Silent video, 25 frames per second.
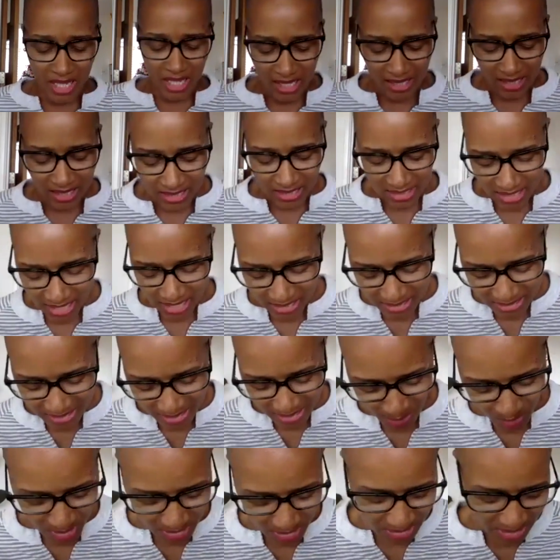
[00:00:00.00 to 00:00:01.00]
other things that
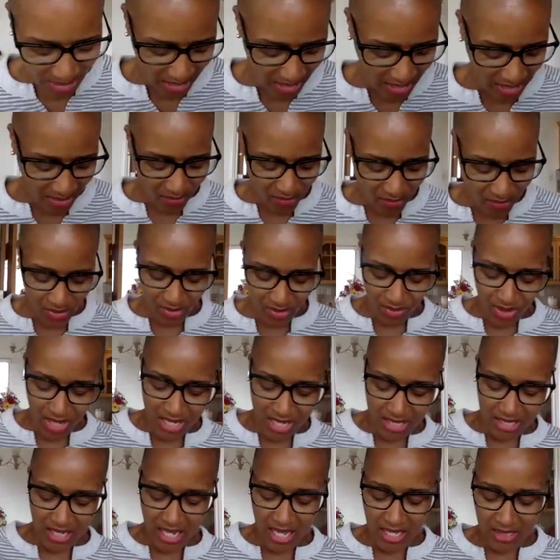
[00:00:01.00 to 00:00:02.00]
we take for
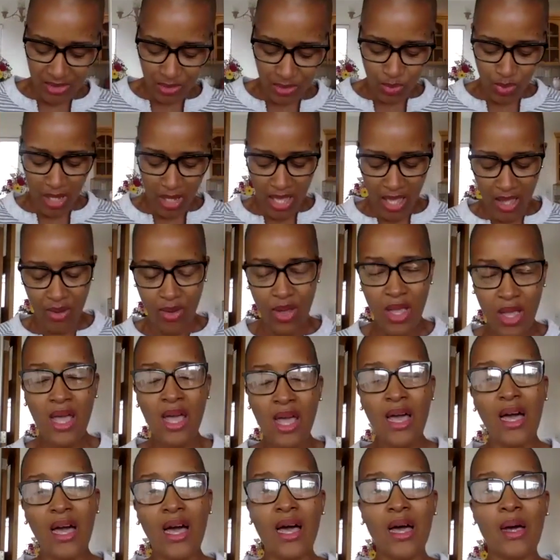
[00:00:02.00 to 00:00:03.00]
granted as well.
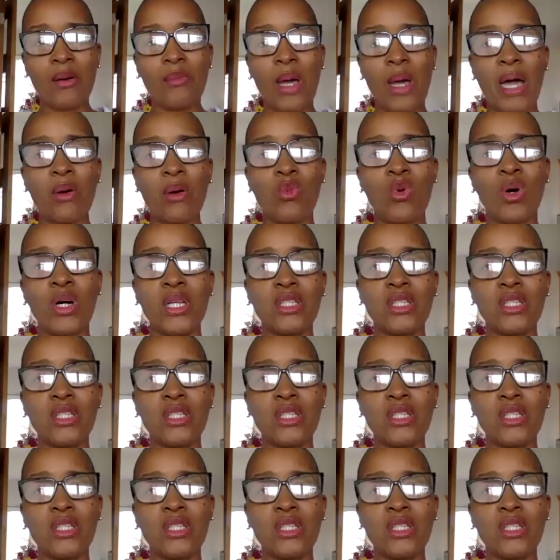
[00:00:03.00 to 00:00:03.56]
I wanted